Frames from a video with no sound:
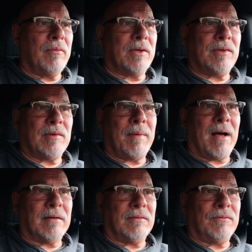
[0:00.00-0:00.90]
which is
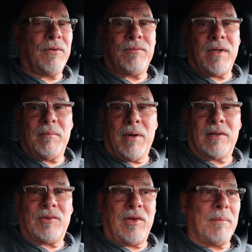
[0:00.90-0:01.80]
about $15
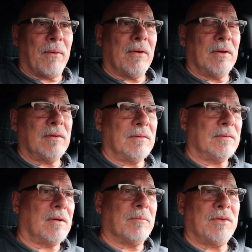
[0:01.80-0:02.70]
cheaper,
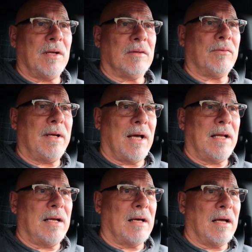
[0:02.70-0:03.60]
comes in at
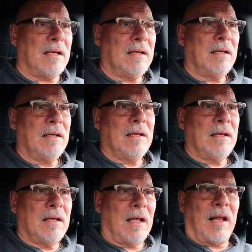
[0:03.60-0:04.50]
$399,
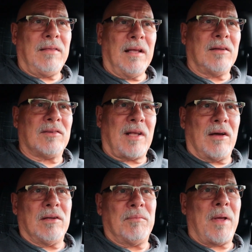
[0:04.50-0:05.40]
and I think the
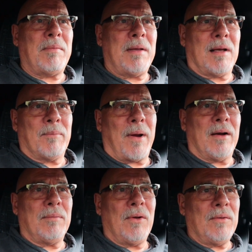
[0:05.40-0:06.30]
sound it may be
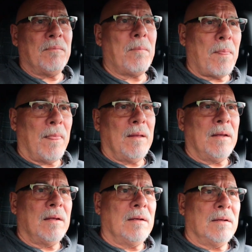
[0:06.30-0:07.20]
comparable.
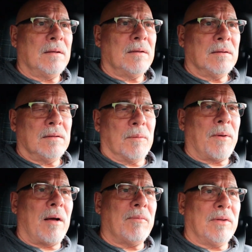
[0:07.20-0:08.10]
The
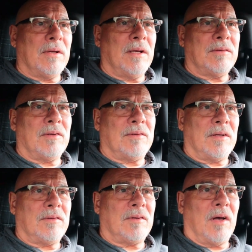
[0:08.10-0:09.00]
problem with it is it
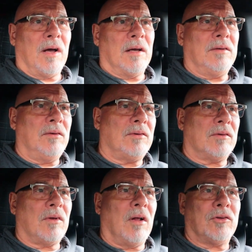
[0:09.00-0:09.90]

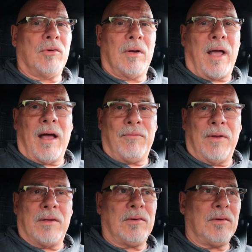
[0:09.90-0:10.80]
uses all
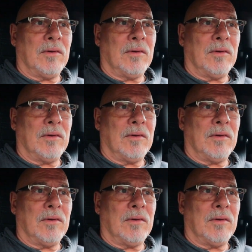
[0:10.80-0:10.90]
2.5-inch